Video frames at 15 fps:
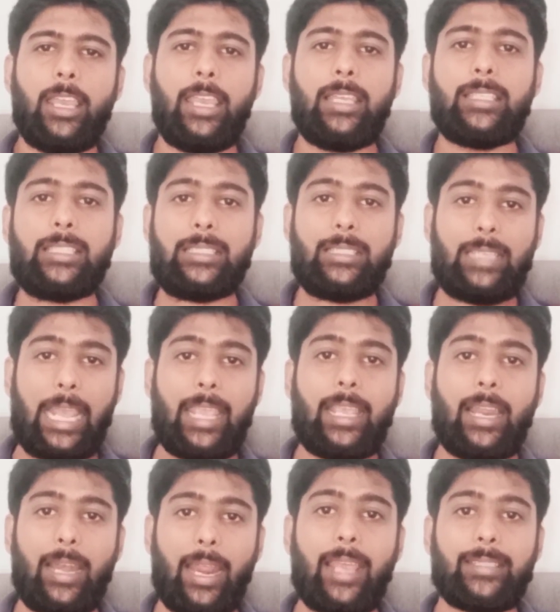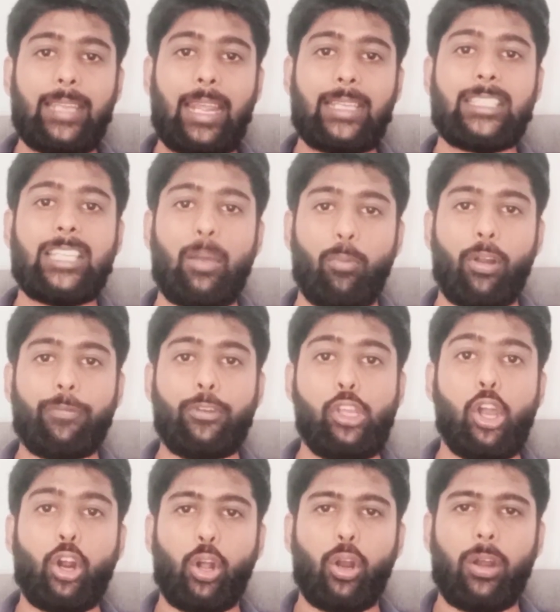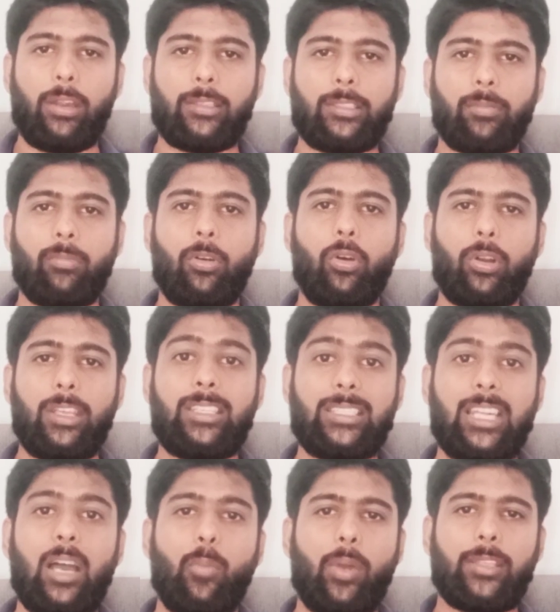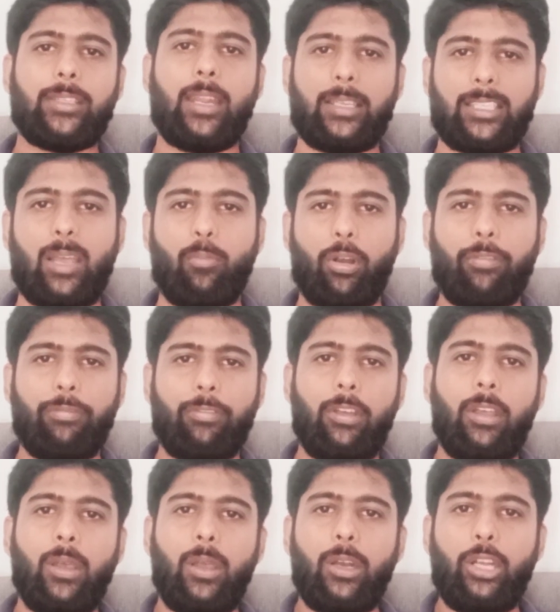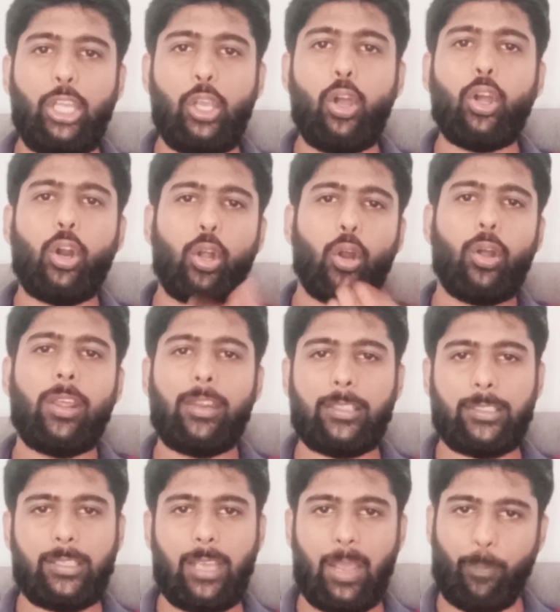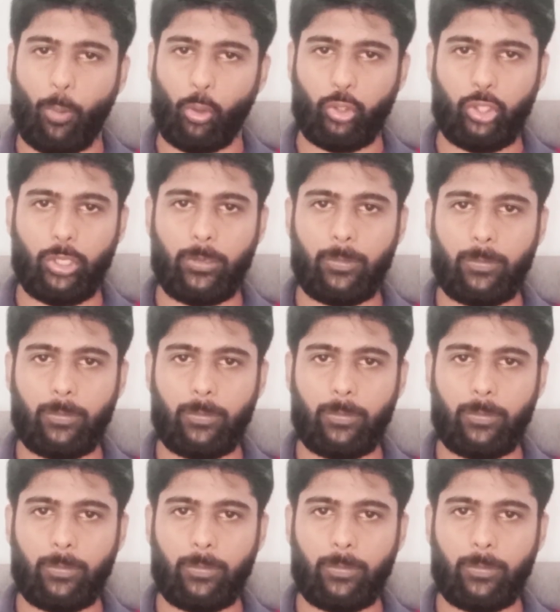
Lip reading: is taken as an example of neocolonialism or is termed as an example of neocolonialist approach.